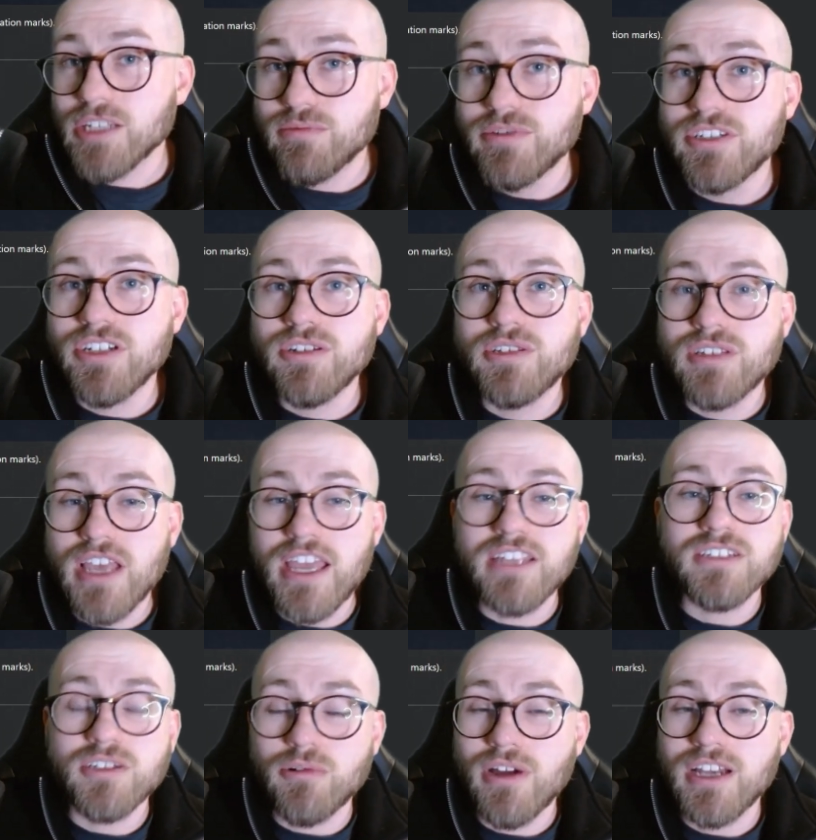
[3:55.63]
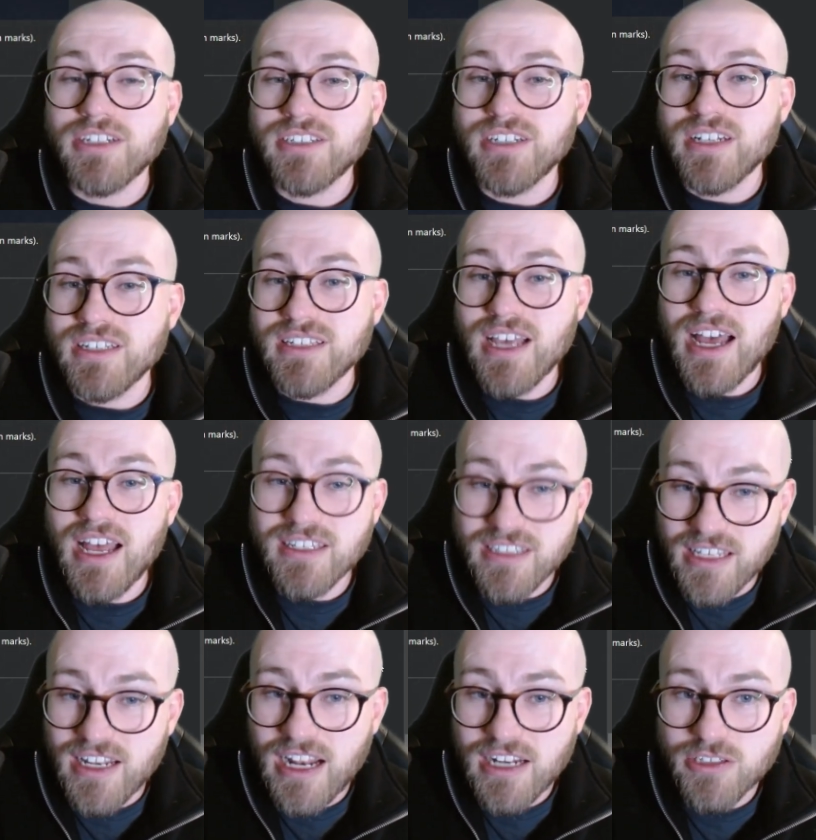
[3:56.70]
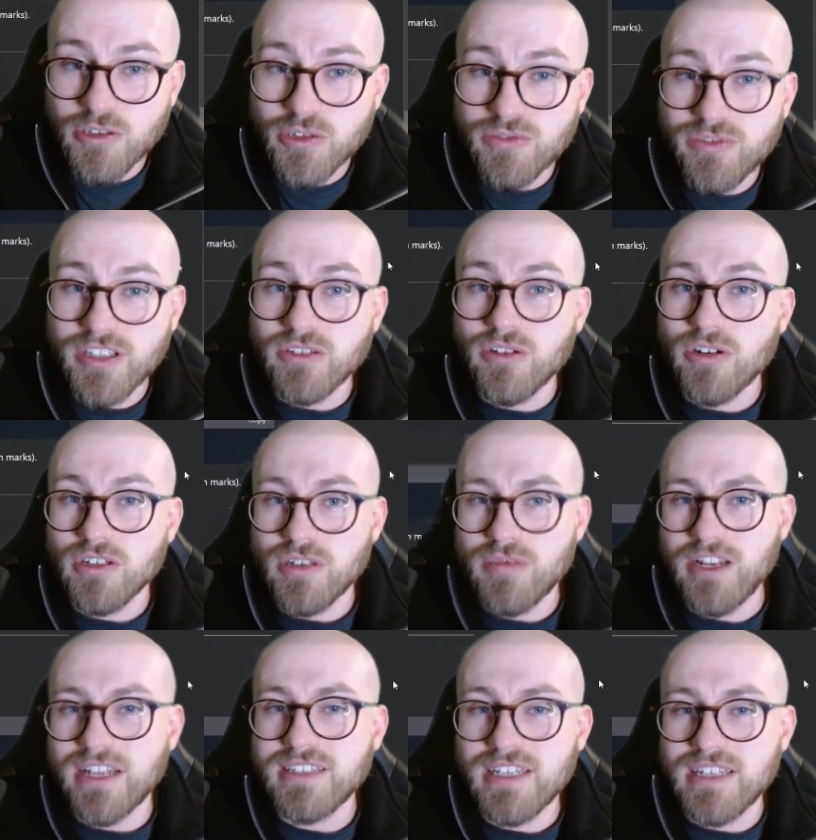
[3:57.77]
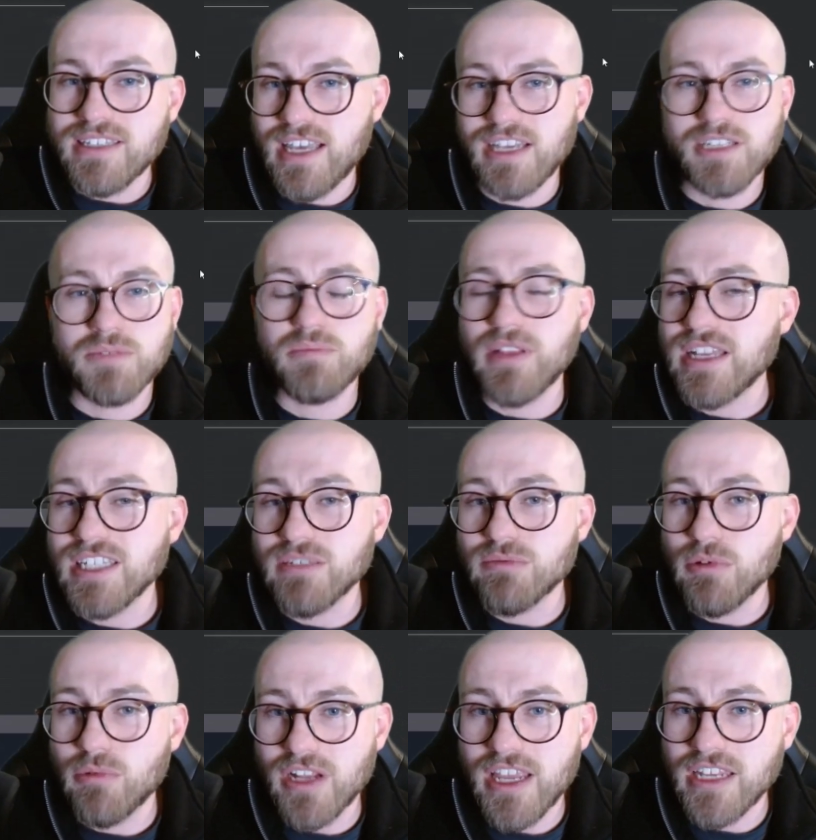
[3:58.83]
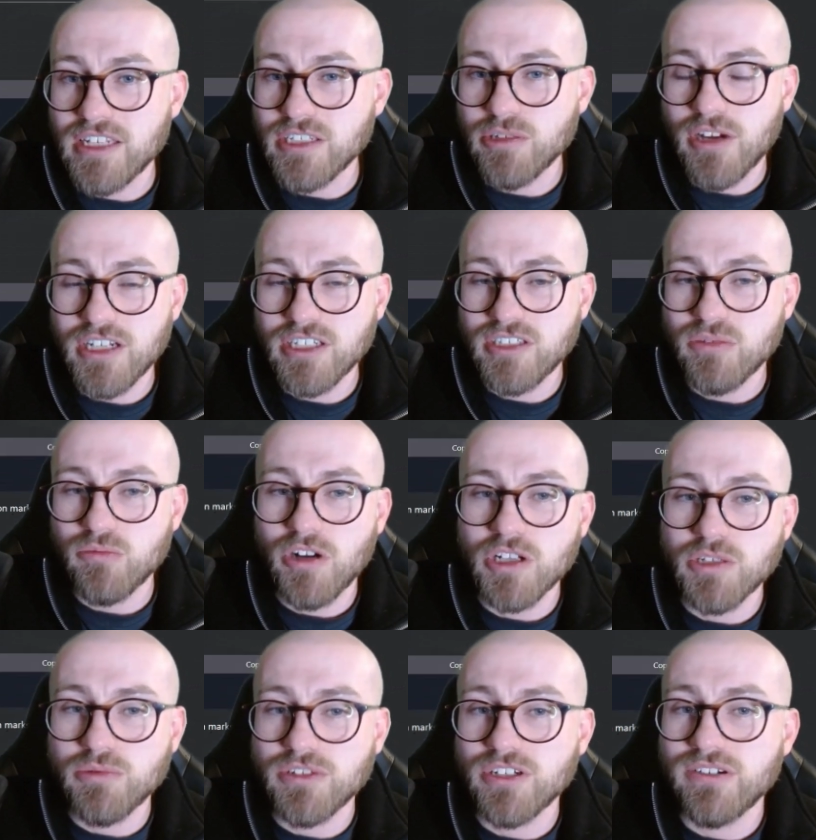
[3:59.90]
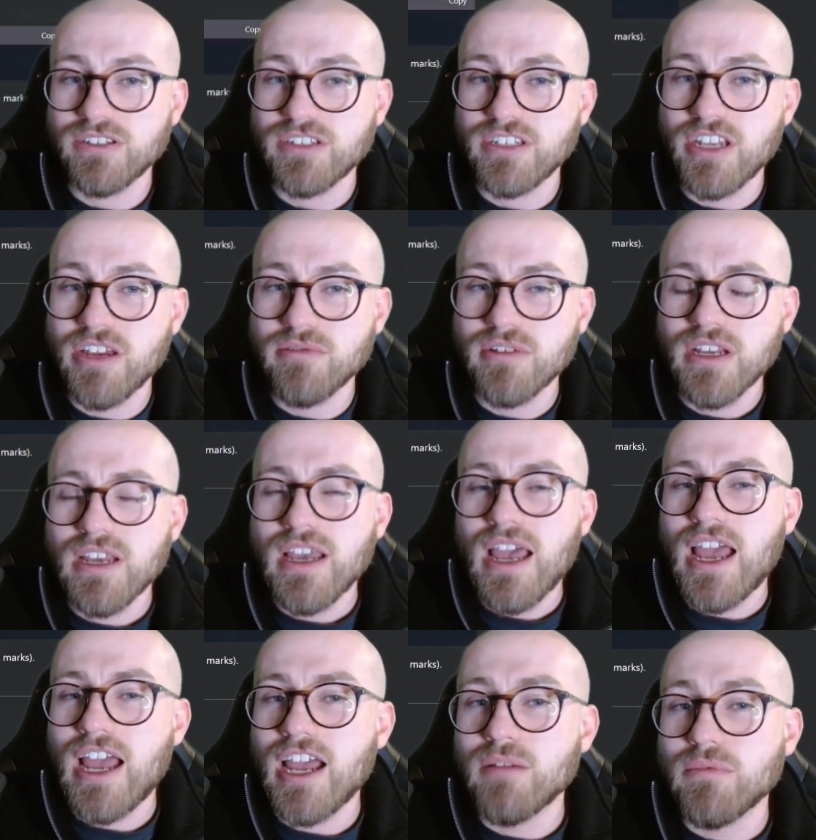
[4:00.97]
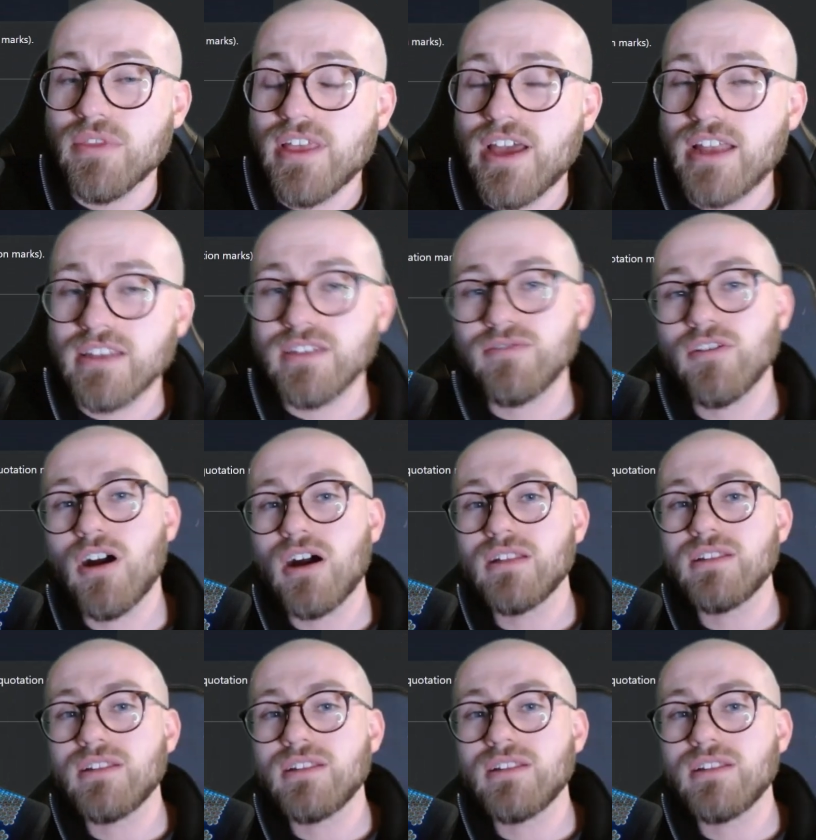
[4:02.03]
produced hinge questions, and it actually looks really good. I mean, it did explain to me what a hinge question was, which I already knew. But then you've got